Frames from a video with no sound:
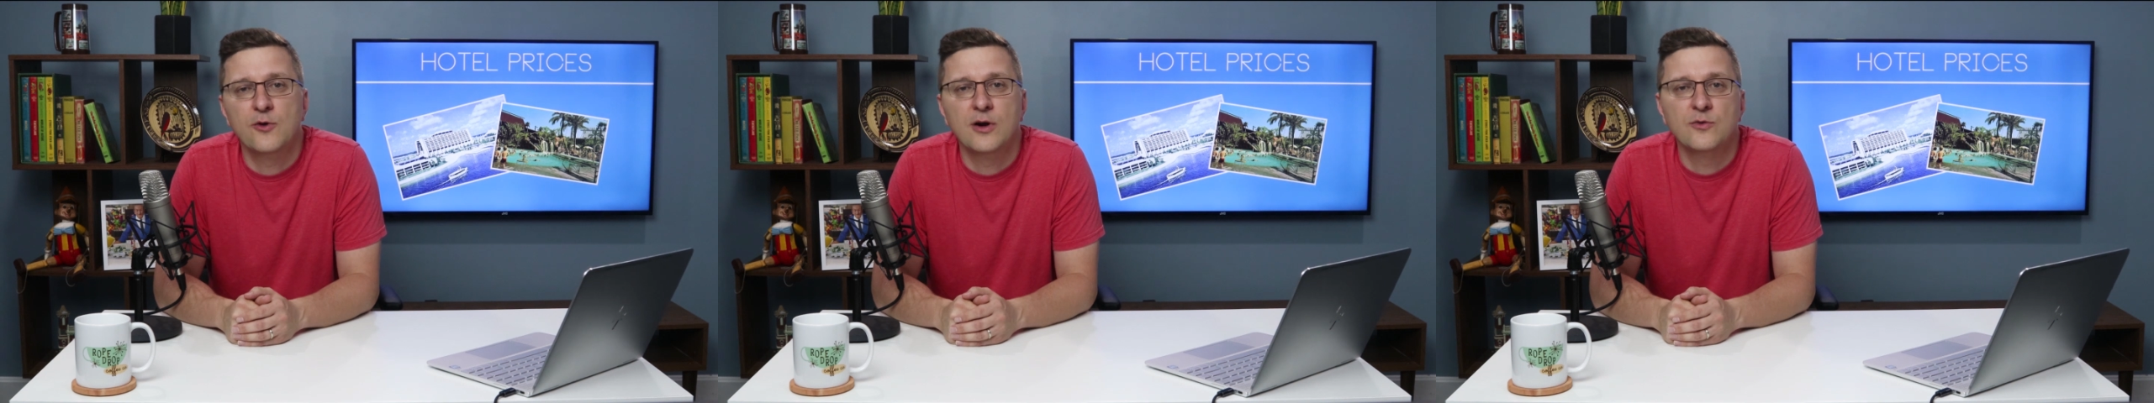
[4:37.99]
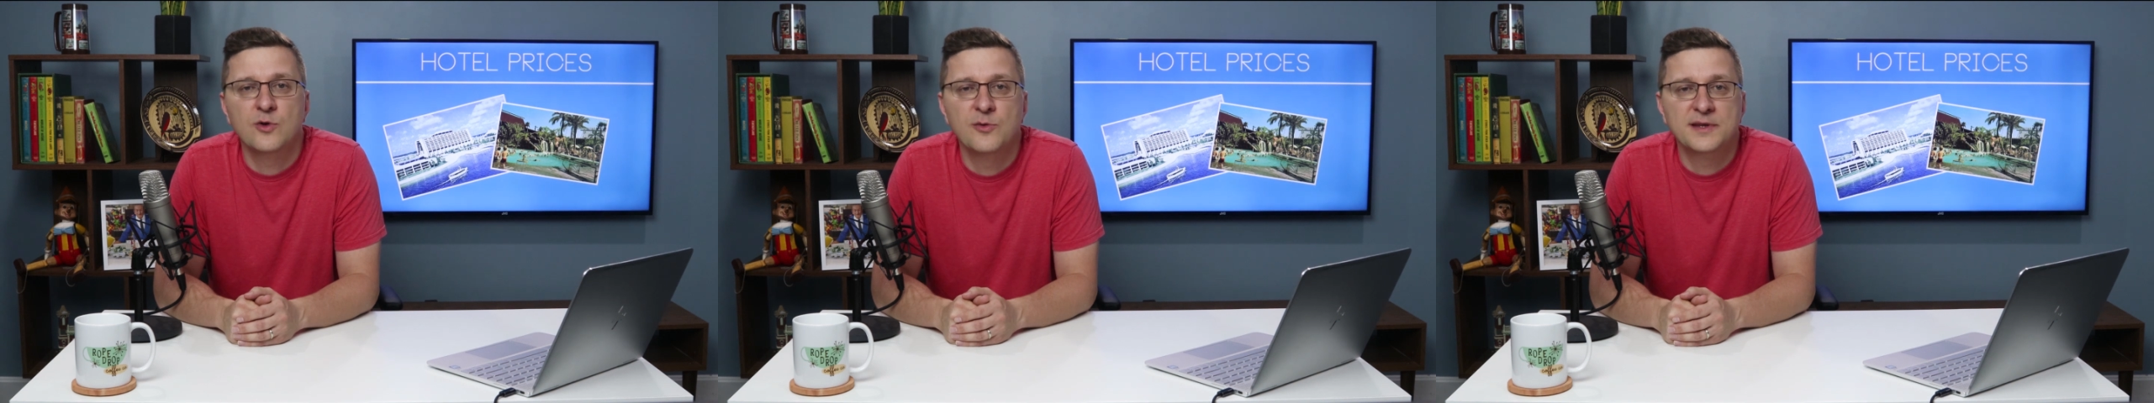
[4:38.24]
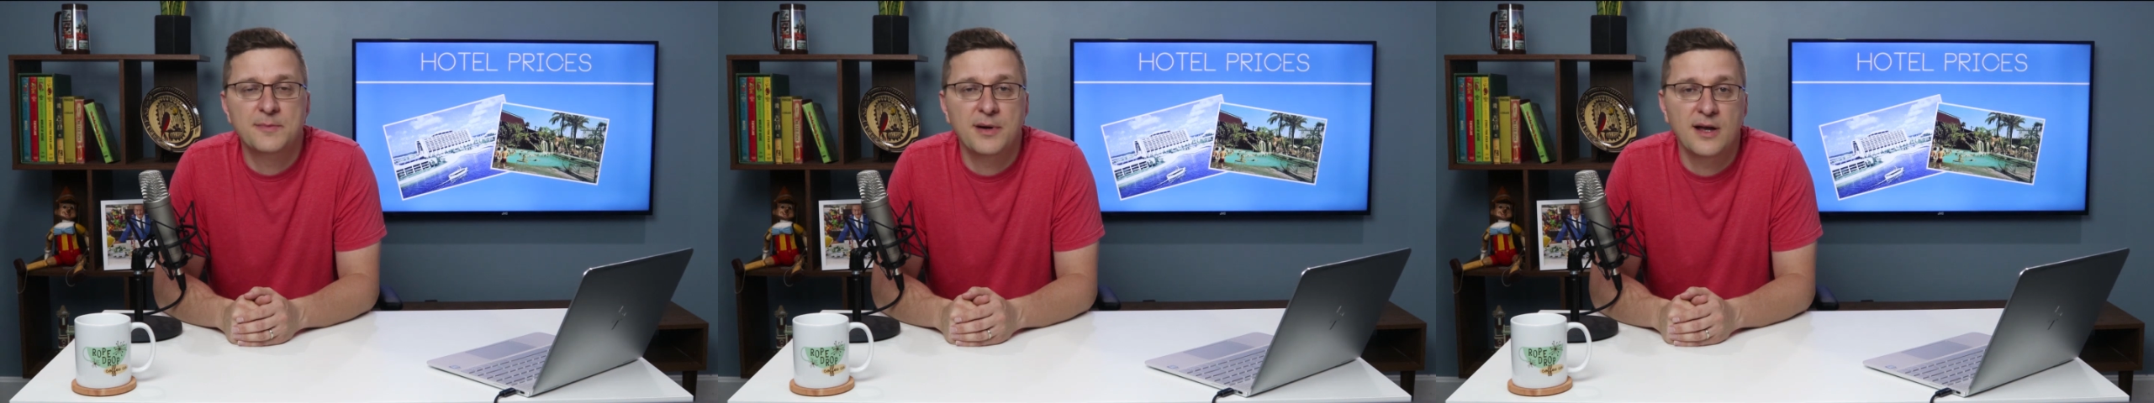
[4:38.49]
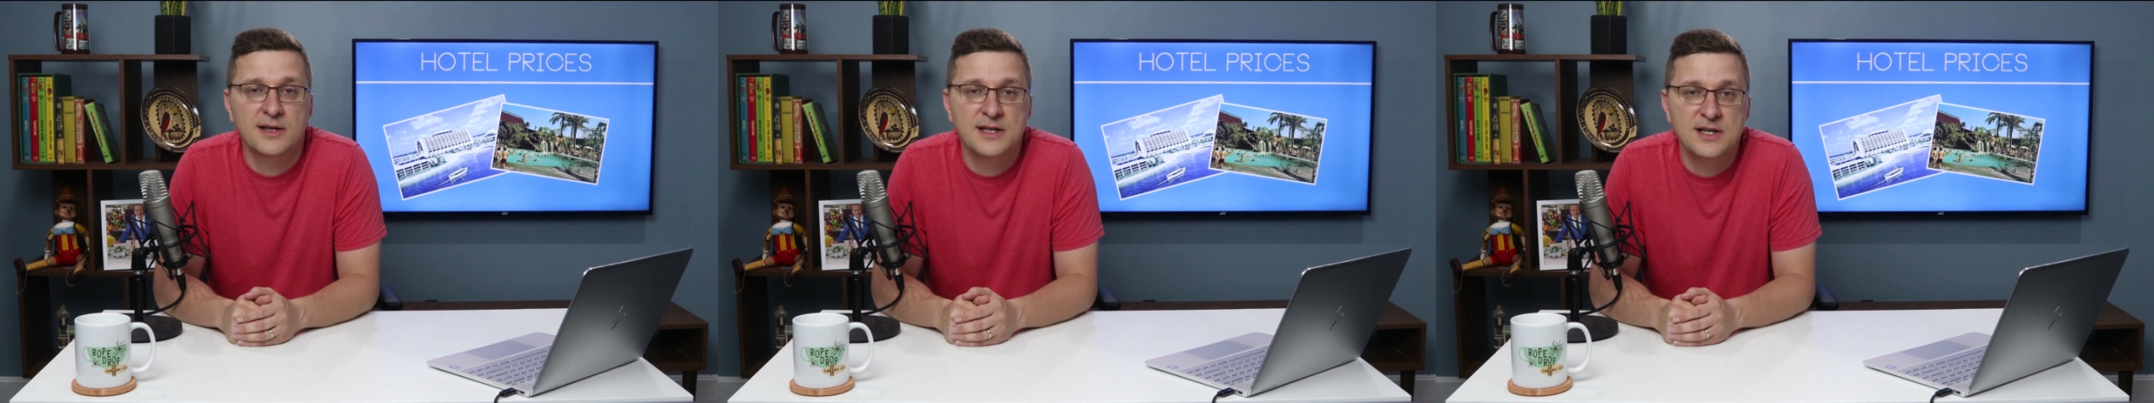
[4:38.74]
or a room at the
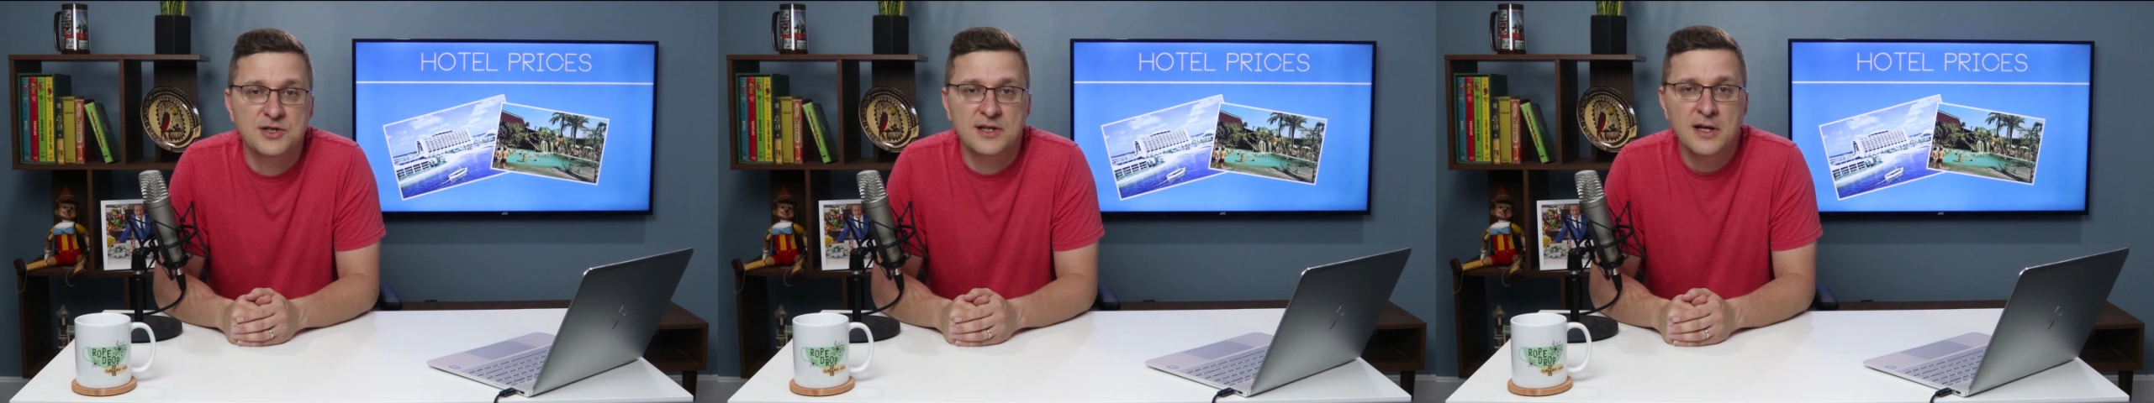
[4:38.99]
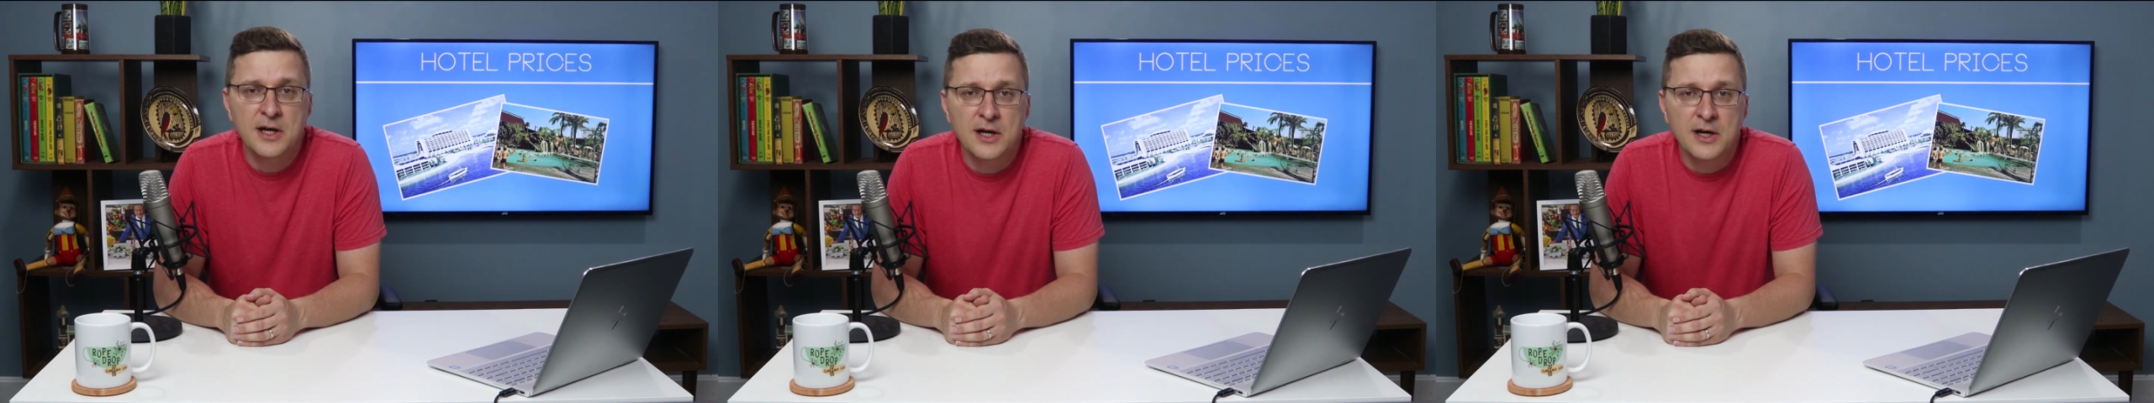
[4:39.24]
Polynesian